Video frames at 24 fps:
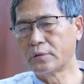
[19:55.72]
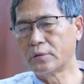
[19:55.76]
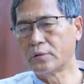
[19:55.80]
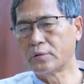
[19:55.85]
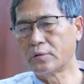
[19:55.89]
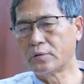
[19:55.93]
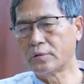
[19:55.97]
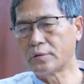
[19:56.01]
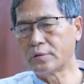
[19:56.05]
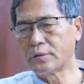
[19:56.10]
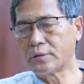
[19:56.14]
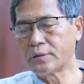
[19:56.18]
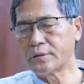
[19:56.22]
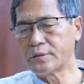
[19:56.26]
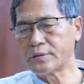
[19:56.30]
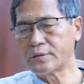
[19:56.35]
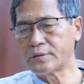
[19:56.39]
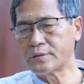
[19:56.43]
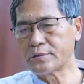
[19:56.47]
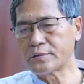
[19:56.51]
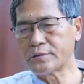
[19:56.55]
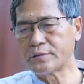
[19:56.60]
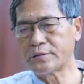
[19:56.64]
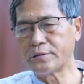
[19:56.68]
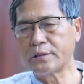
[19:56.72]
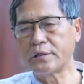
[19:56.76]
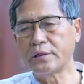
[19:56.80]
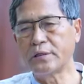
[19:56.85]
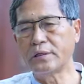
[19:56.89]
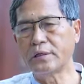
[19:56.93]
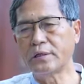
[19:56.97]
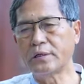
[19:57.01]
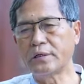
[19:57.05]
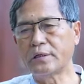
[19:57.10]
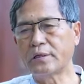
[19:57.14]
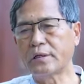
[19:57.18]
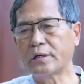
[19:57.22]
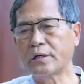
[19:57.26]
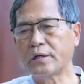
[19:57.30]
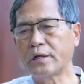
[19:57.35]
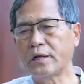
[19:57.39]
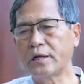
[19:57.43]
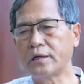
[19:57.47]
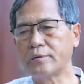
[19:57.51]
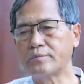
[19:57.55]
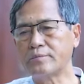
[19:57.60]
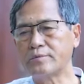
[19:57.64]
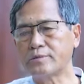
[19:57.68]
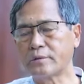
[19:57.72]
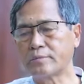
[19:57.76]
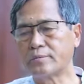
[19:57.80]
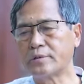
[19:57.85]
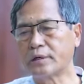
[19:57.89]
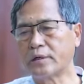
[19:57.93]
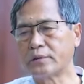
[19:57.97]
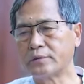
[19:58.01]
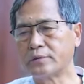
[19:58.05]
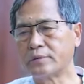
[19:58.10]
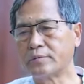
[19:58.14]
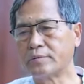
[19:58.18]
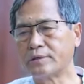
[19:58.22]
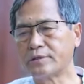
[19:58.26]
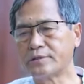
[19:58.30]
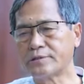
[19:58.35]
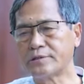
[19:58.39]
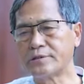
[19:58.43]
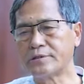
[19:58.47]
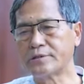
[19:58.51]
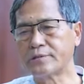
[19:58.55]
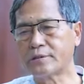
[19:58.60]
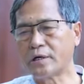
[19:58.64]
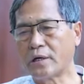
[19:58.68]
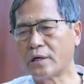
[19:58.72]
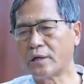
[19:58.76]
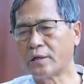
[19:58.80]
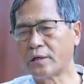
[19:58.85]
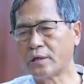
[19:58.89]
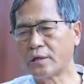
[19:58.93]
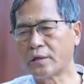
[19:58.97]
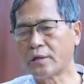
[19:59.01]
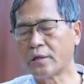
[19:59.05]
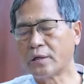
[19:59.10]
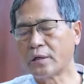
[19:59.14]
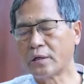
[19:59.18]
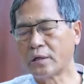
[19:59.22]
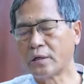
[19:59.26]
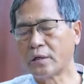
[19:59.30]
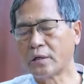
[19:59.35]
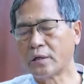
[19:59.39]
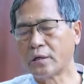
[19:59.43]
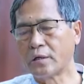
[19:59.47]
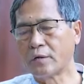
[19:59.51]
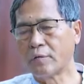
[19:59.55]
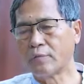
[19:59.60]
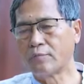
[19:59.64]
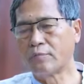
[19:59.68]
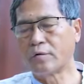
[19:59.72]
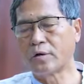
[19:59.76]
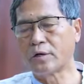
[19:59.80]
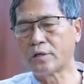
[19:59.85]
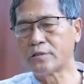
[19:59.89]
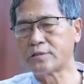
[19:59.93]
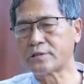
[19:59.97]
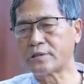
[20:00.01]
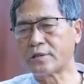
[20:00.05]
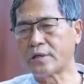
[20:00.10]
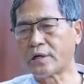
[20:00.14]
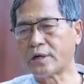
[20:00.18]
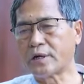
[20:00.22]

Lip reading: not a single claims of the Adivasis under forest